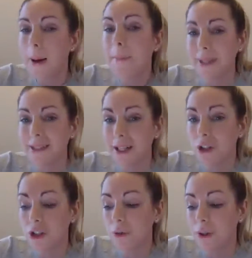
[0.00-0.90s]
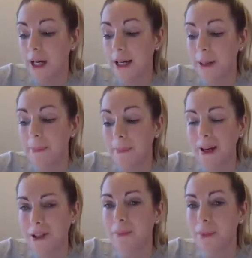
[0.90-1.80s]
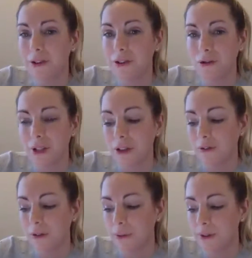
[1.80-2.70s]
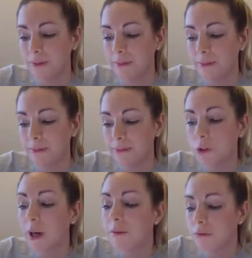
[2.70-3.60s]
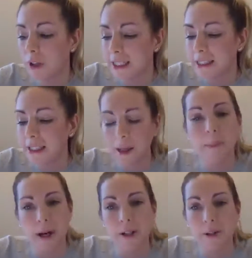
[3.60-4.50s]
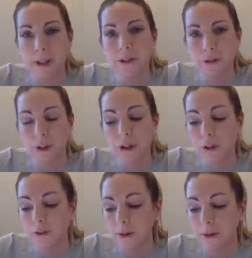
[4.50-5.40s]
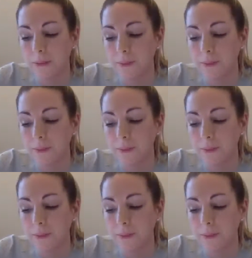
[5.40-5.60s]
But I do like murder mystery novels, so I'm writing a murder mystery novel.